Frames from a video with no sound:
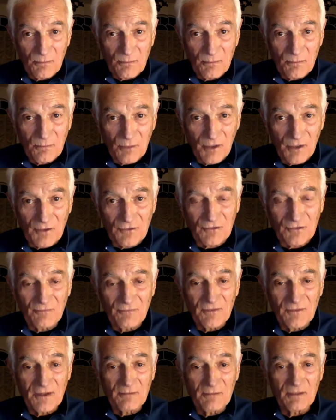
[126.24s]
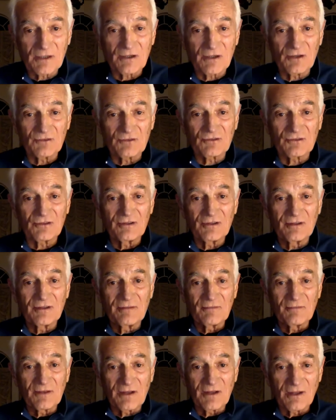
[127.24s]
players, because
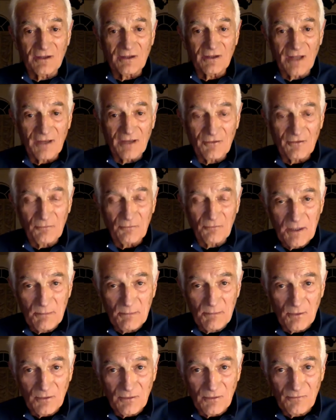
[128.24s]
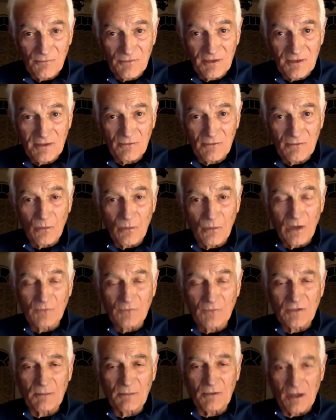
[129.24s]
a lot of people wound
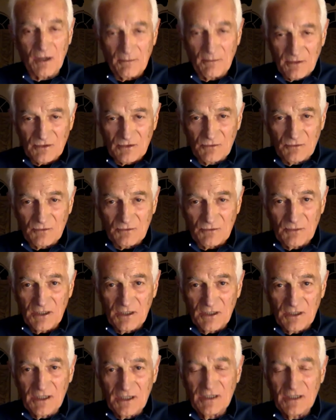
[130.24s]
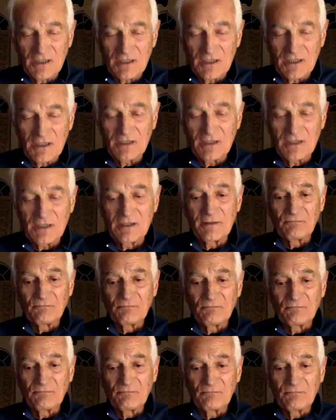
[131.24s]
up coming to me
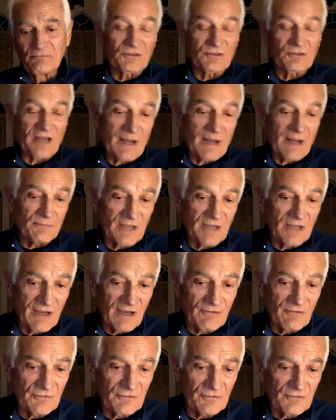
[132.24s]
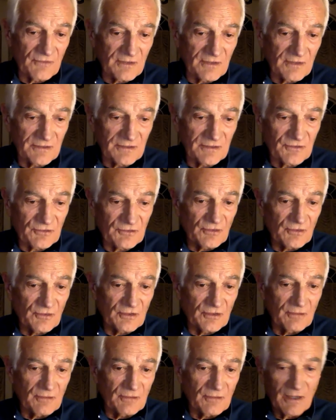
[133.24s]
because I happen to have a
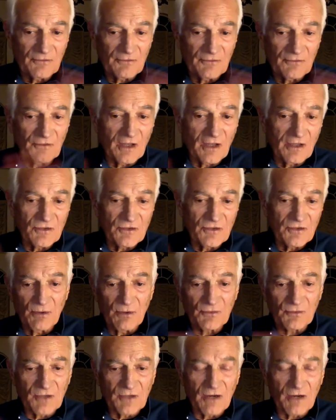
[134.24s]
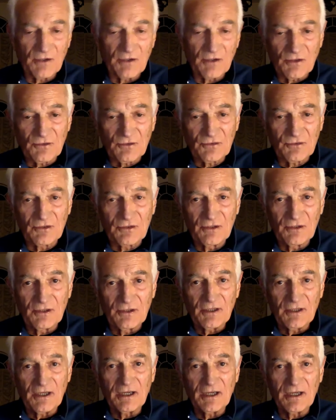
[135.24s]
certain amount of knowledge in both
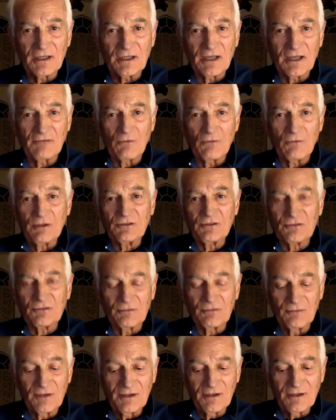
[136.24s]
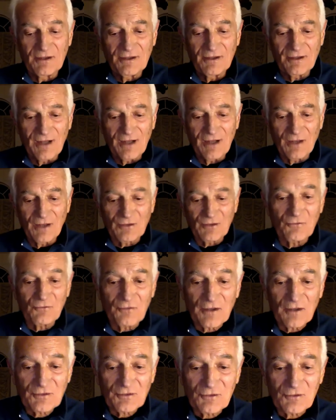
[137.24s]
areas. And I've always I'll
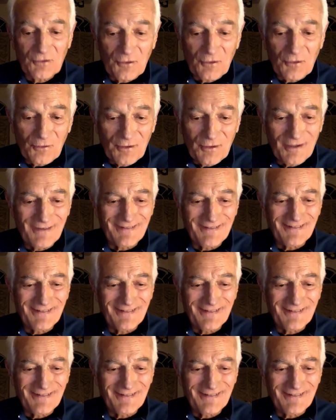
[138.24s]
confess to you,